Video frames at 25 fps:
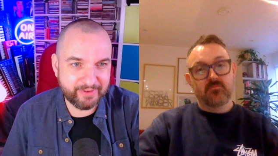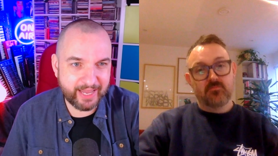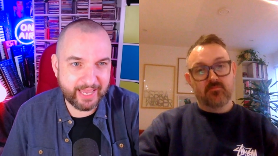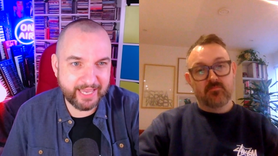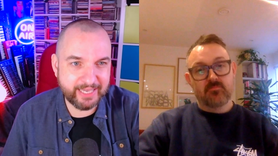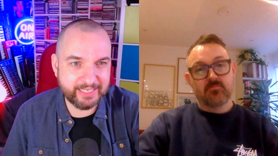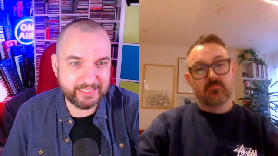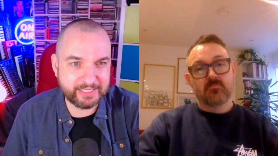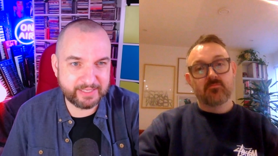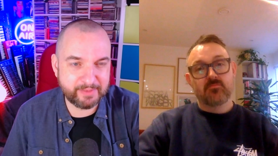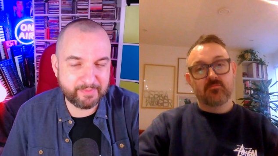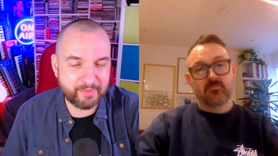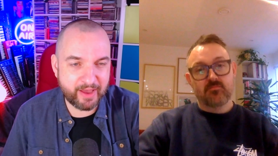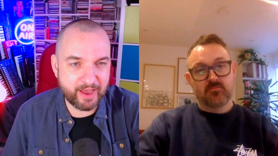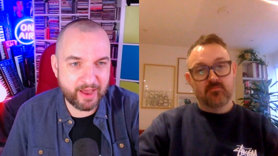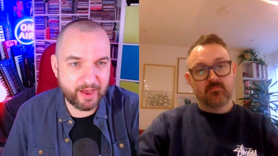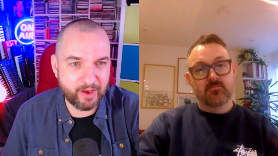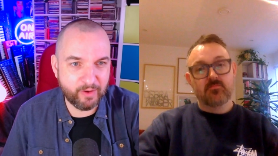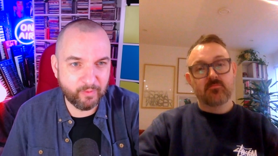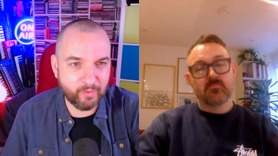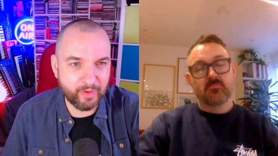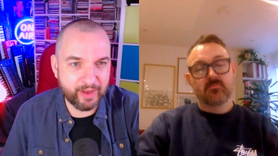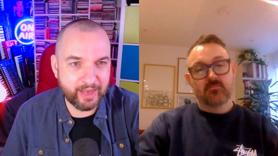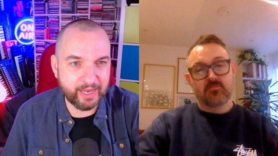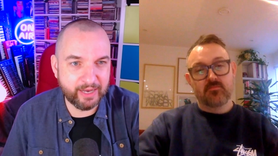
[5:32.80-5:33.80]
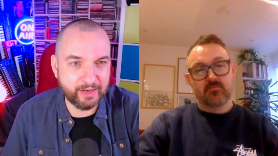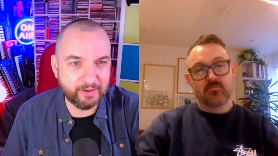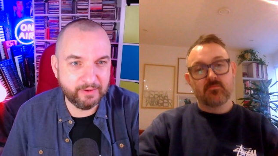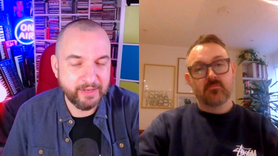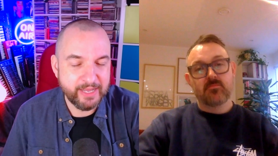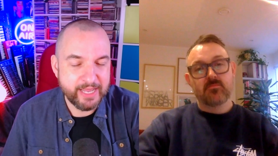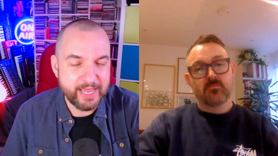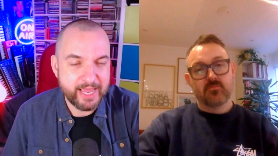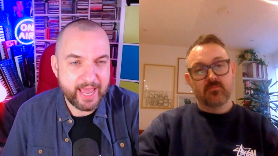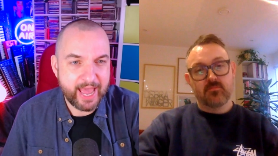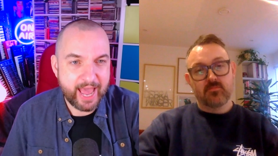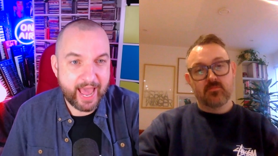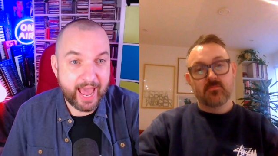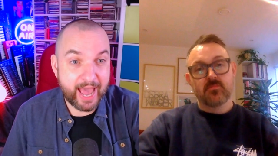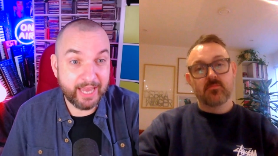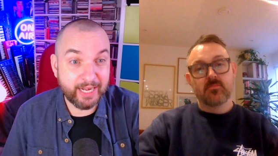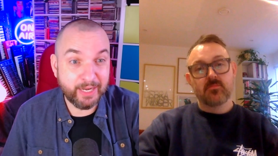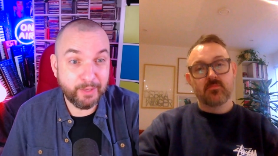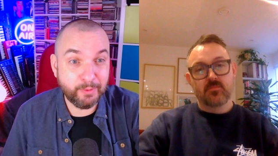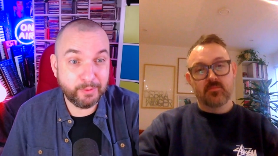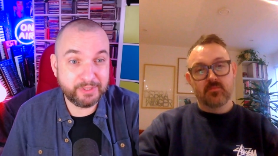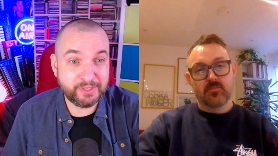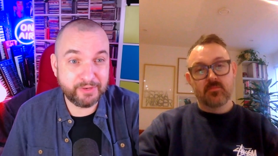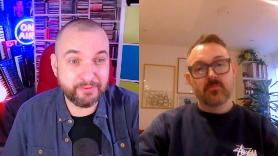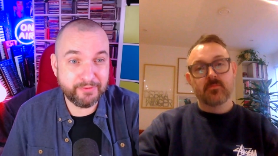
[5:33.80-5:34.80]
Speaker 1: plays the part well.
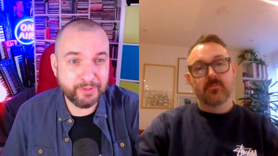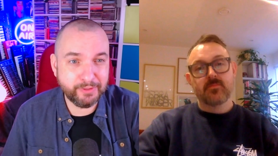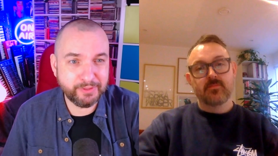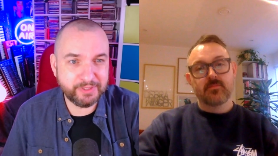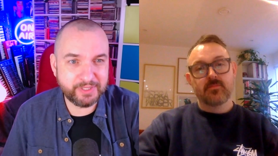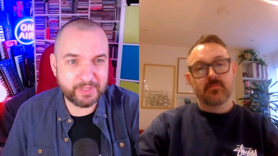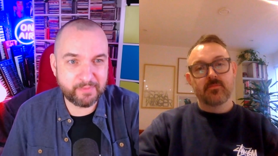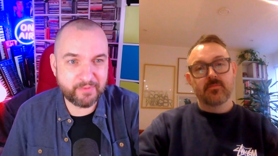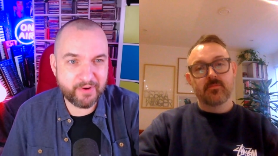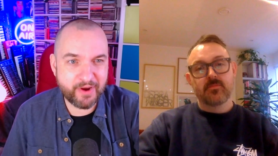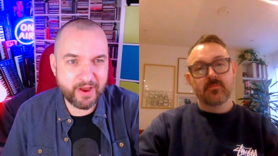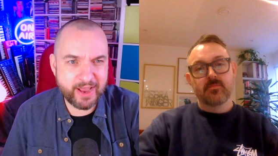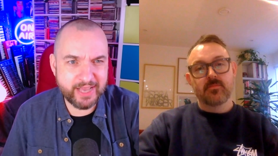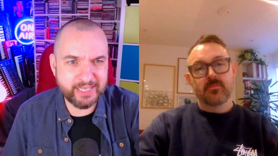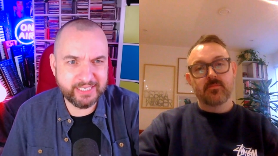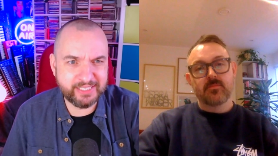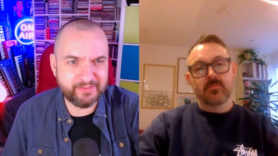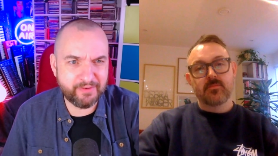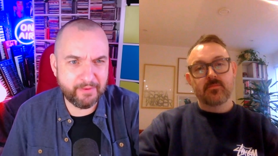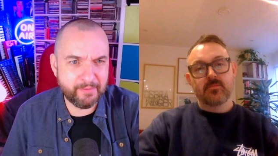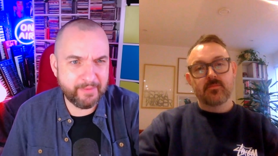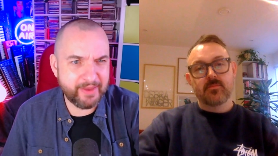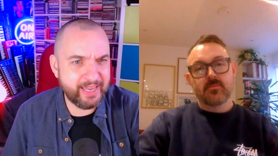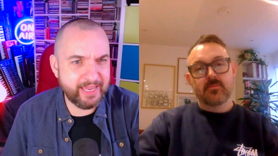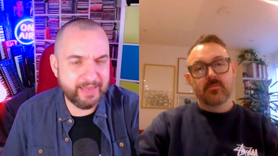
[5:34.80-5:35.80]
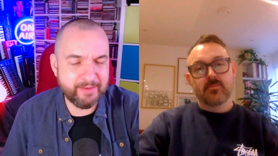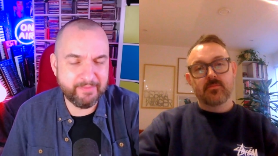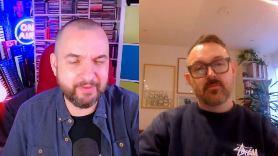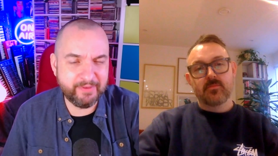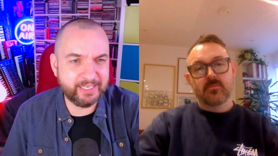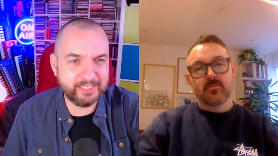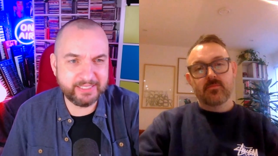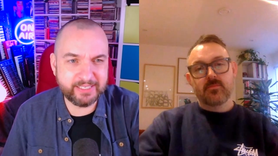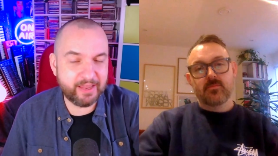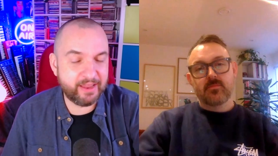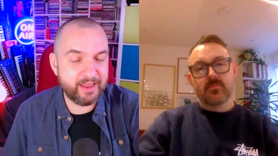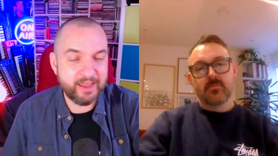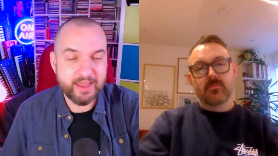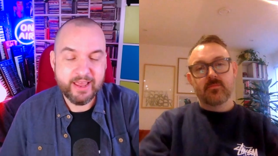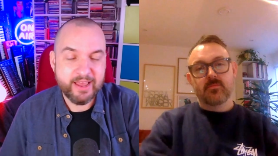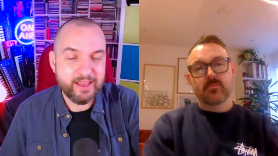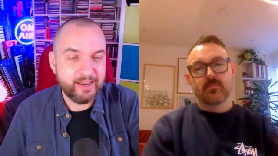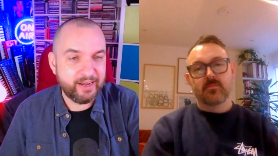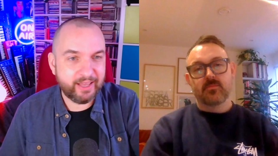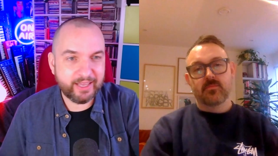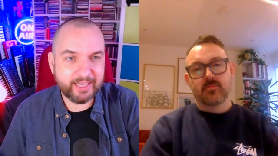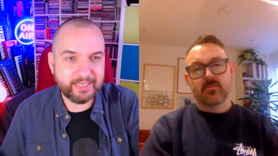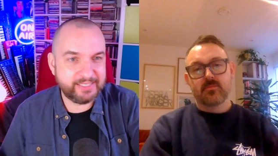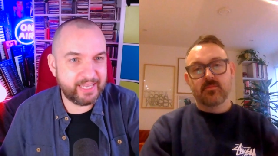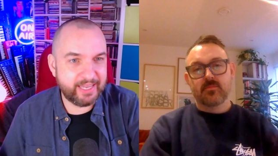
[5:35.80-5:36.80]
And it was a real surprise for me because, uh,
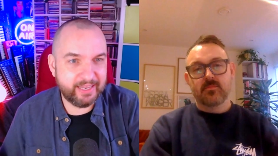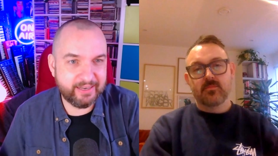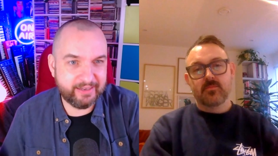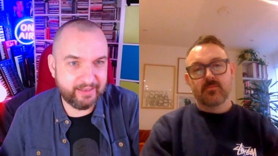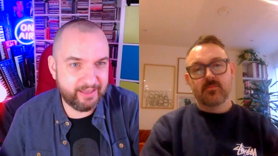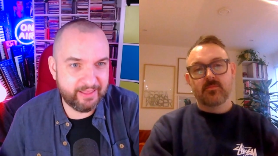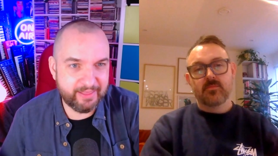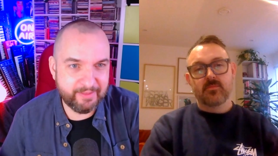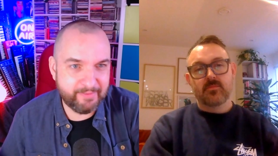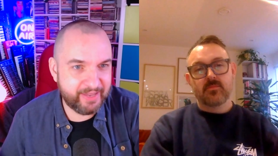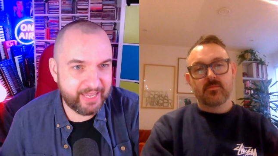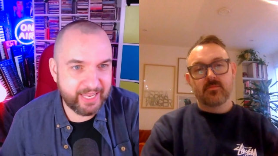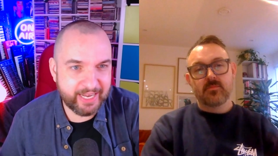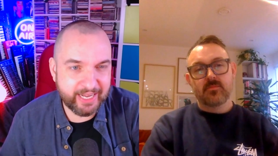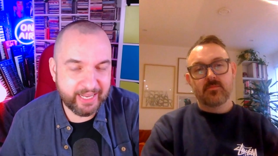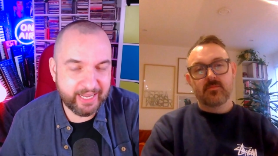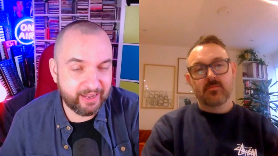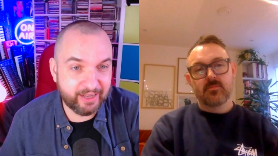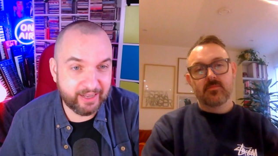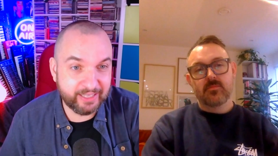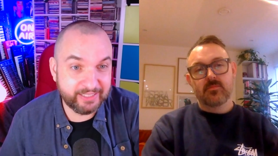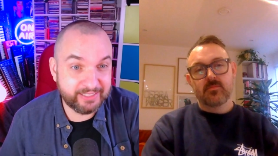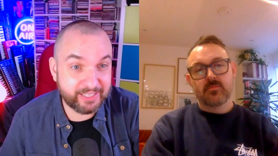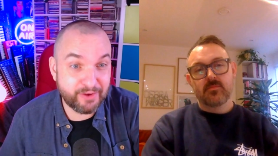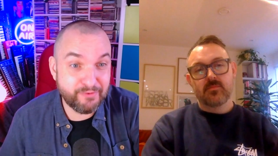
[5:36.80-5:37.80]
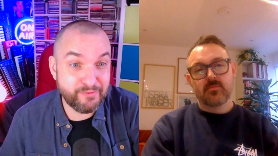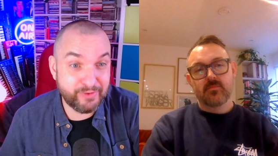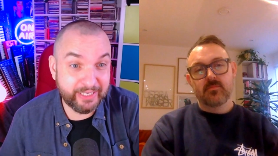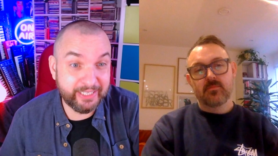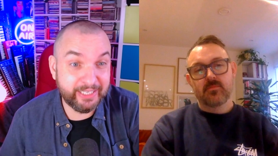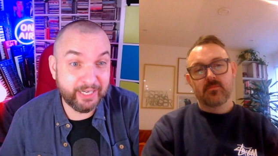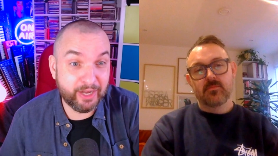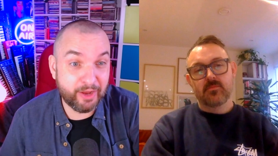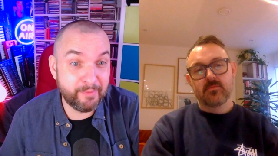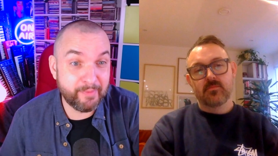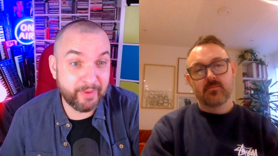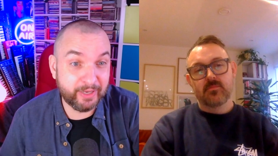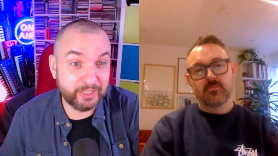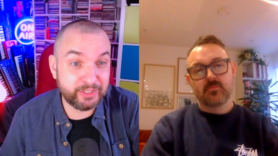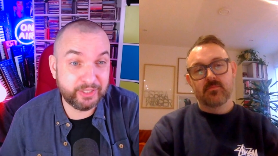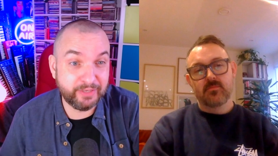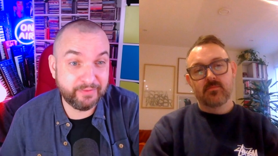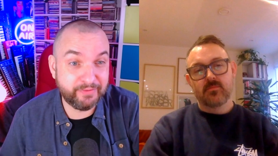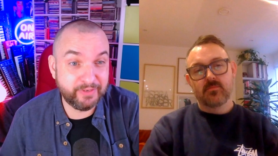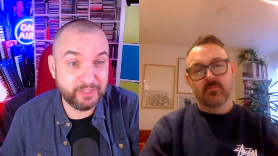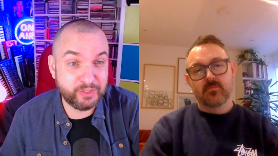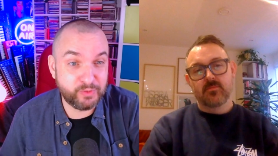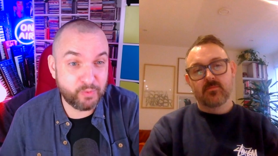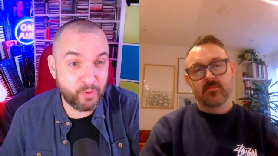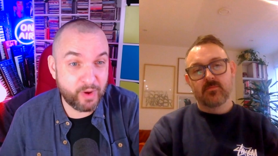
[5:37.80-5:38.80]
like I said at the beginning, I don't really know much
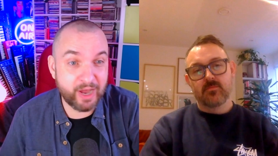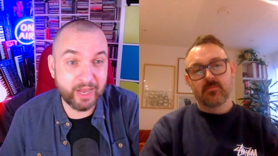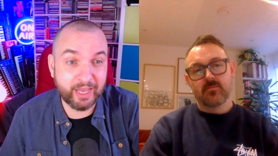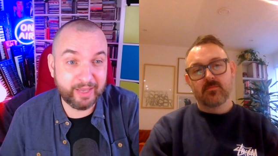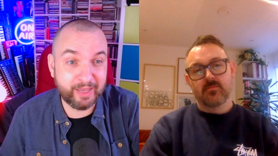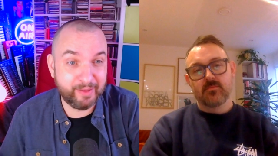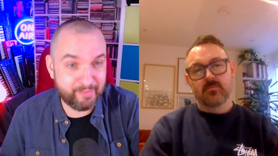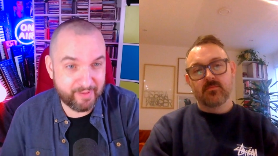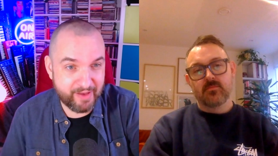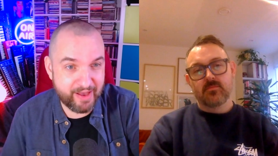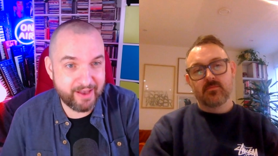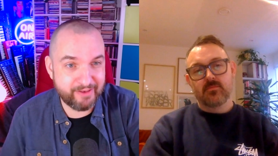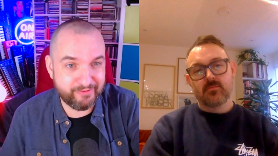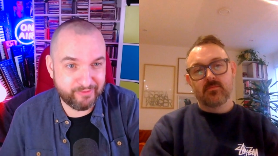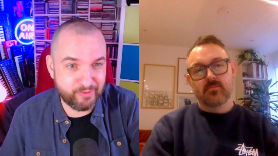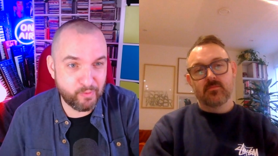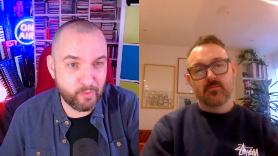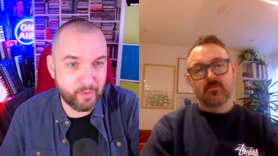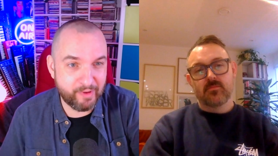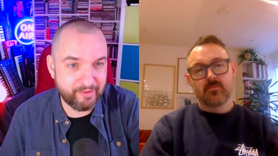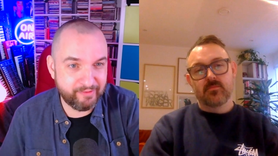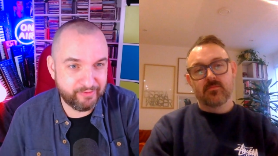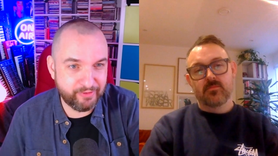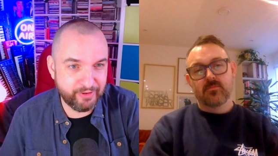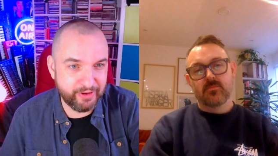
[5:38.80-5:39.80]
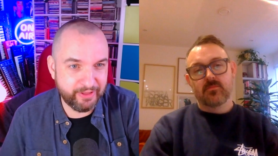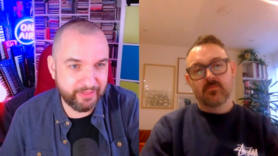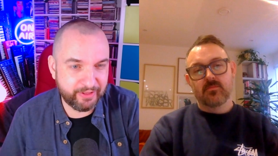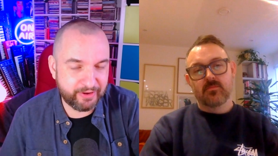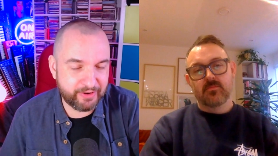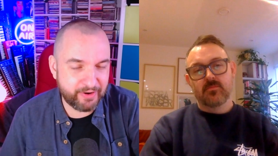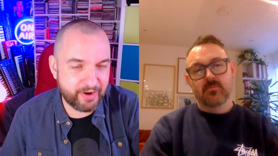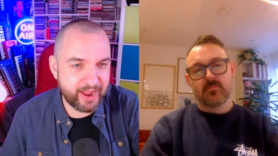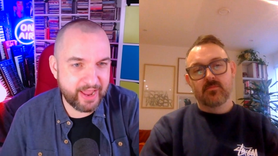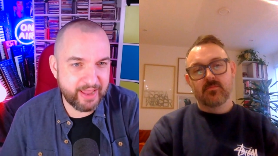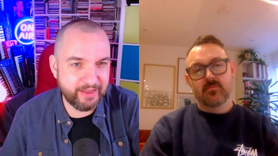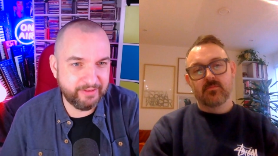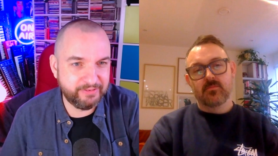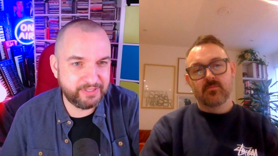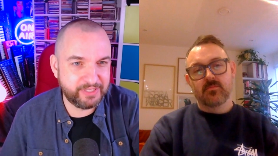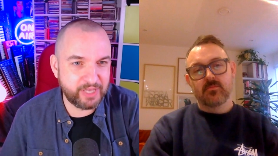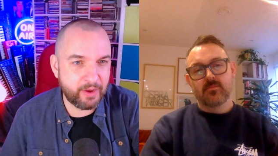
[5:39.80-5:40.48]
of his work apart from One Foot in the Grave.